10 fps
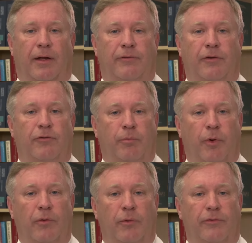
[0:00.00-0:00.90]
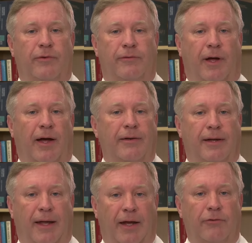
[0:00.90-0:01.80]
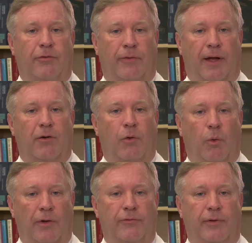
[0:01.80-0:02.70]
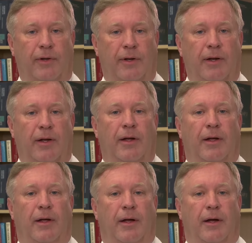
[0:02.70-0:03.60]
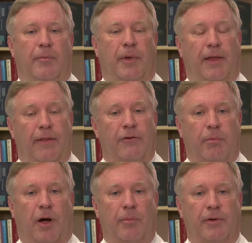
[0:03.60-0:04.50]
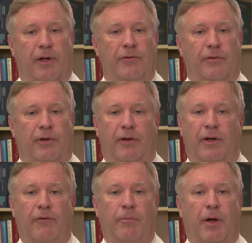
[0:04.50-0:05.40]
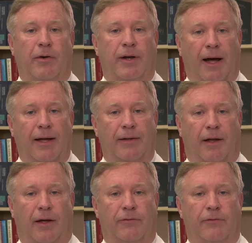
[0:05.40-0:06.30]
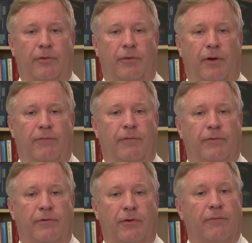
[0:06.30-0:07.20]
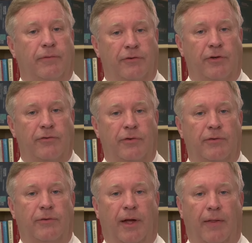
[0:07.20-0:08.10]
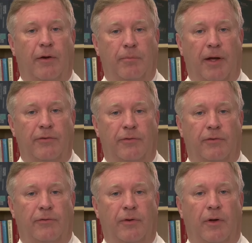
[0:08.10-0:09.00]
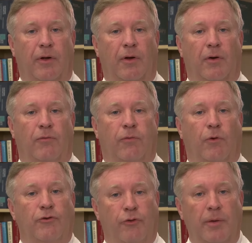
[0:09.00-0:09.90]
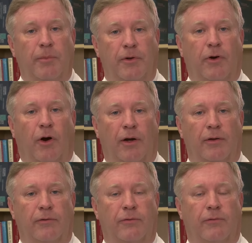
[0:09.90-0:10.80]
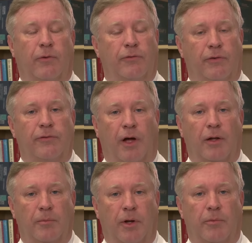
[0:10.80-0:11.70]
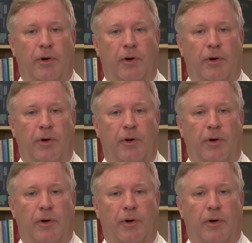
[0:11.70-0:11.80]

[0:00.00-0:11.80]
And so Sprint was designed to answer that question um, in this population and to give better guidelines to, their, to the physicians and their patients for treatment targets for systolic blood